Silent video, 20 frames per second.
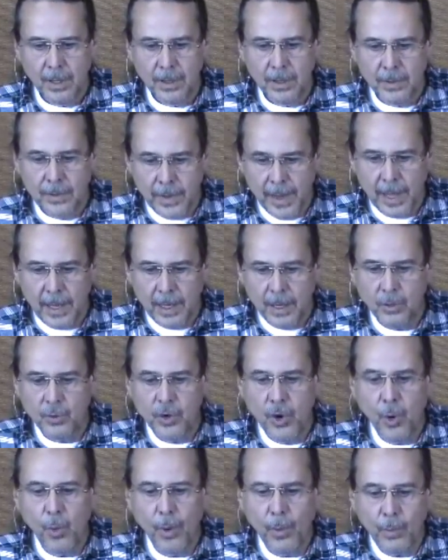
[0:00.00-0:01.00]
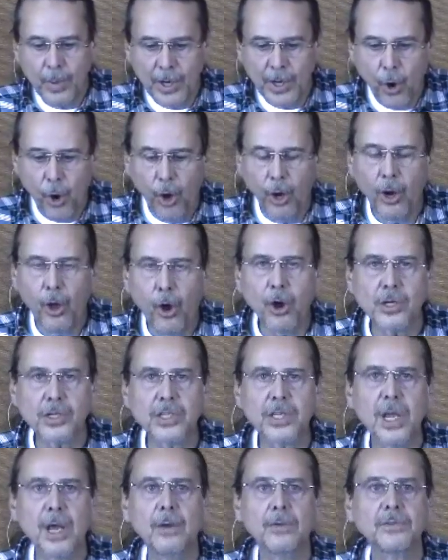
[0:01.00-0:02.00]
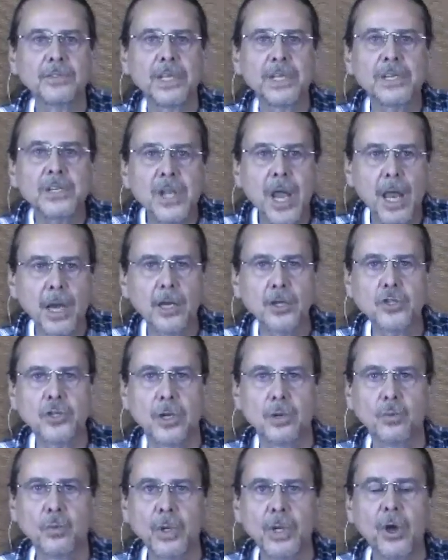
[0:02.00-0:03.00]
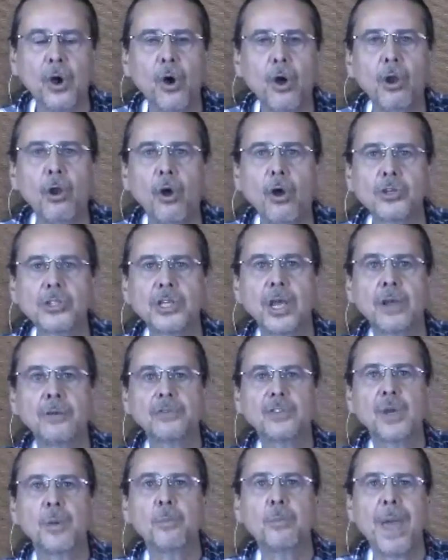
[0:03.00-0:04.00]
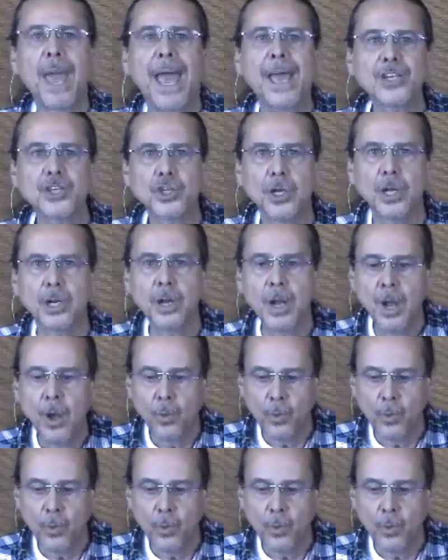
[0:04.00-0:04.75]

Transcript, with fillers: They, you know, we call ourselves intelligent, we call ourselves compassionate,